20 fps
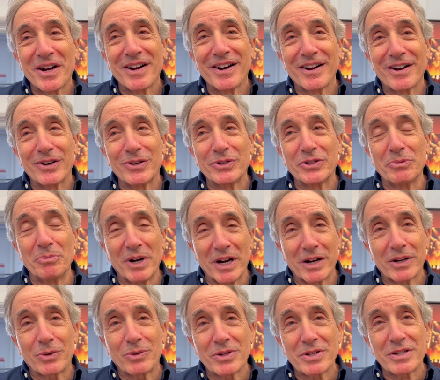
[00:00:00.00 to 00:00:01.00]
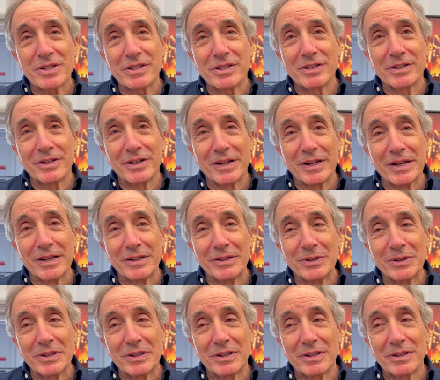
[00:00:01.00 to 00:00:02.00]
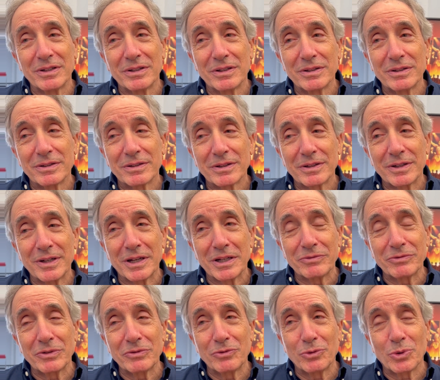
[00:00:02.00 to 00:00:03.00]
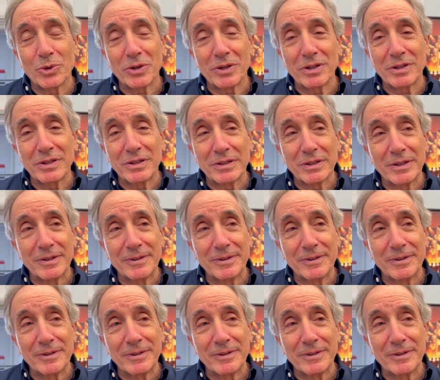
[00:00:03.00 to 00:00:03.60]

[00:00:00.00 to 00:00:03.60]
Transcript: our democracy and kind of avoid.